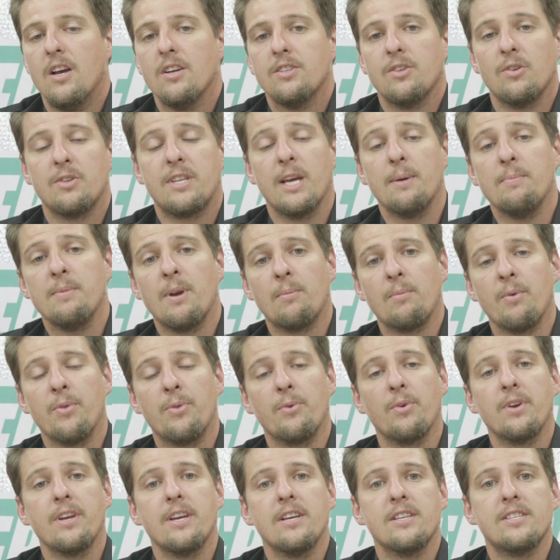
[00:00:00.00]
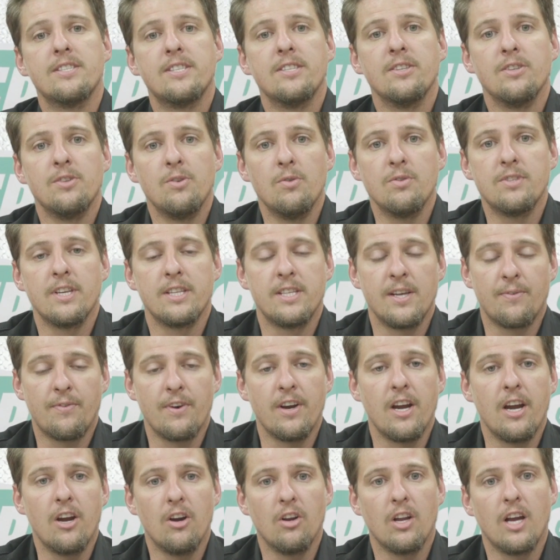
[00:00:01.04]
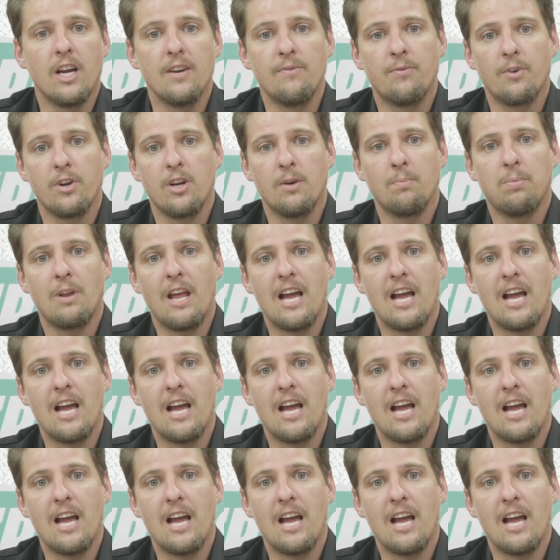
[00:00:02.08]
So tip number three is use a different air line for your